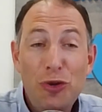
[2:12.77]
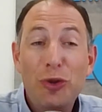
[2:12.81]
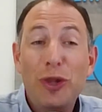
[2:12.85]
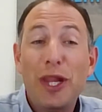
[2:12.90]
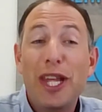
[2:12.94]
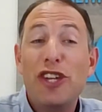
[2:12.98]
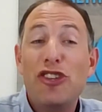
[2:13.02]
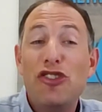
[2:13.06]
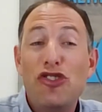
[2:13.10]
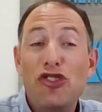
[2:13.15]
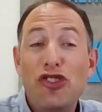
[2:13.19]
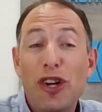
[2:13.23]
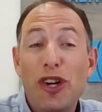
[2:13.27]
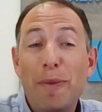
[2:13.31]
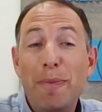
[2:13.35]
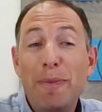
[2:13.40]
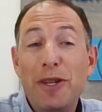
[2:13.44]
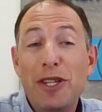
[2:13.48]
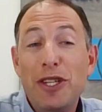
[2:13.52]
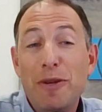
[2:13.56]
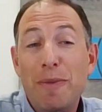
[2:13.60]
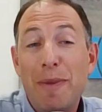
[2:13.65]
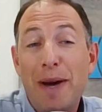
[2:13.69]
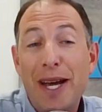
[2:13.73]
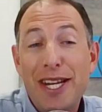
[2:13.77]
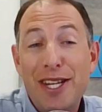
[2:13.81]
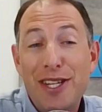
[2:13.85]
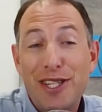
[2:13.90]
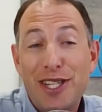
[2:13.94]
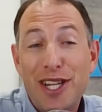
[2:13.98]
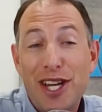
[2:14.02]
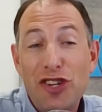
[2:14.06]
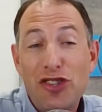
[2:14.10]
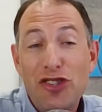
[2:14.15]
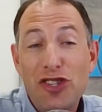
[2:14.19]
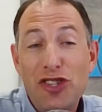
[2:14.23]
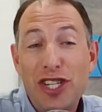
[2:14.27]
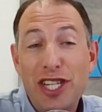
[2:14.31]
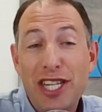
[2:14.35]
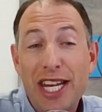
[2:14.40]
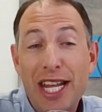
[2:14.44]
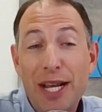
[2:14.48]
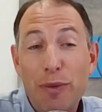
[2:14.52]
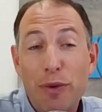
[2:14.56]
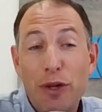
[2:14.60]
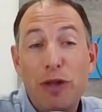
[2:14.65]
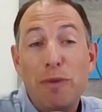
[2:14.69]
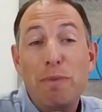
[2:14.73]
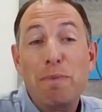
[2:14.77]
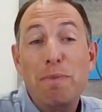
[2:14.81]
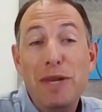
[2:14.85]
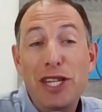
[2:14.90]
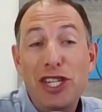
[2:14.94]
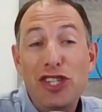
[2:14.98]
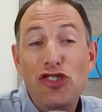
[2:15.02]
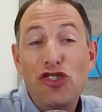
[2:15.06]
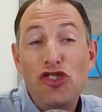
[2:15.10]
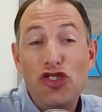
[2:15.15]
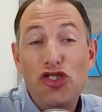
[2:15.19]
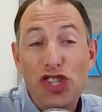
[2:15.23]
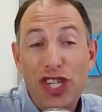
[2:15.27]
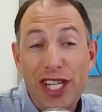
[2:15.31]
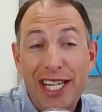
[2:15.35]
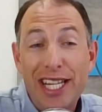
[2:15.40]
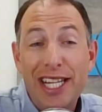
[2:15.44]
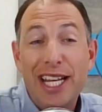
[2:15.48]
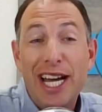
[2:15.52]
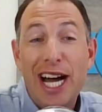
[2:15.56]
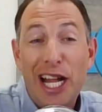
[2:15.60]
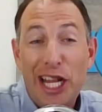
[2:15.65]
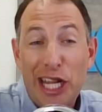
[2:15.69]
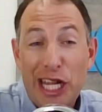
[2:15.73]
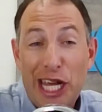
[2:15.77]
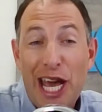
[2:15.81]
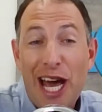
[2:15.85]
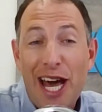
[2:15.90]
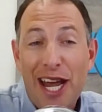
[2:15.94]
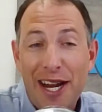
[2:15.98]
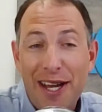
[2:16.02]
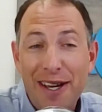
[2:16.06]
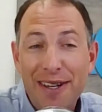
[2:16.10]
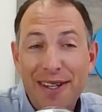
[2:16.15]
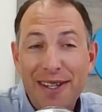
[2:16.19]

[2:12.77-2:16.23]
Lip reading: let's jump into my discussion today with Miss Jean Galiana.